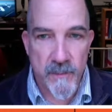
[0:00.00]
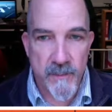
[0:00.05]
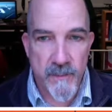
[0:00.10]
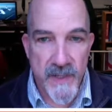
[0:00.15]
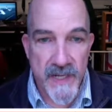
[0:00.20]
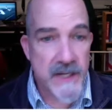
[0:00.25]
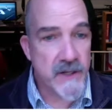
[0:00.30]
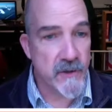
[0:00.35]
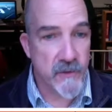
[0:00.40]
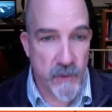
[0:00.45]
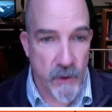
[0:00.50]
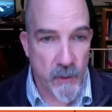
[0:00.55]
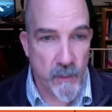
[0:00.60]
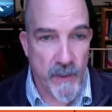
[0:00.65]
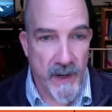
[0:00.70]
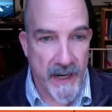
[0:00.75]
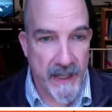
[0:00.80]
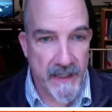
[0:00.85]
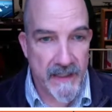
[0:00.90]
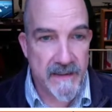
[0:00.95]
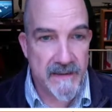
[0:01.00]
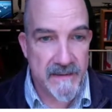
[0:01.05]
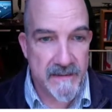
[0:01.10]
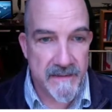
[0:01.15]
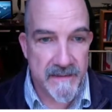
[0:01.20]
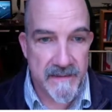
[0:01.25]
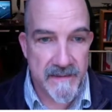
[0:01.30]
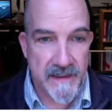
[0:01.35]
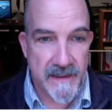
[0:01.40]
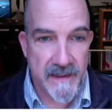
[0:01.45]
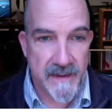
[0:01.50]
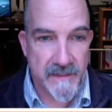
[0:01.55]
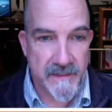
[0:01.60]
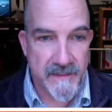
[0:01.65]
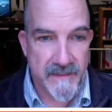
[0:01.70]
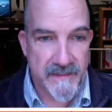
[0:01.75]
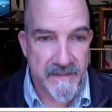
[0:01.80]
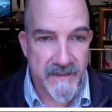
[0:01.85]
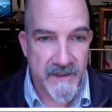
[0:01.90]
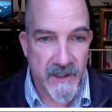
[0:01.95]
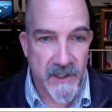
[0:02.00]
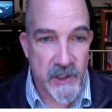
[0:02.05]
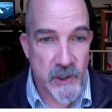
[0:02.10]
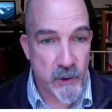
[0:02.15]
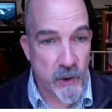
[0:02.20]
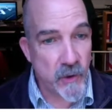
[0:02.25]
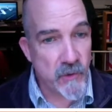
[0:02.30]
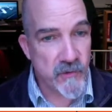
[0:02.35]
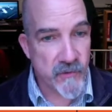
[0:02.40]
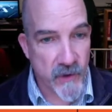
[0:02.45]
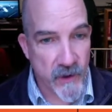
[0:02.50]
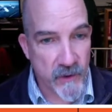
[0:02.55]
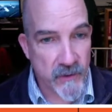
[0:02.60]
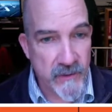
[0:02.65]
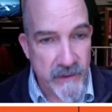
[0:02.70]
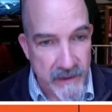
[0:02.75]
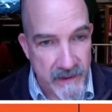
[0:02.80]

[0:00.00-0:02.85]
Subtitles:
be a drone pilot. You can get your own drone,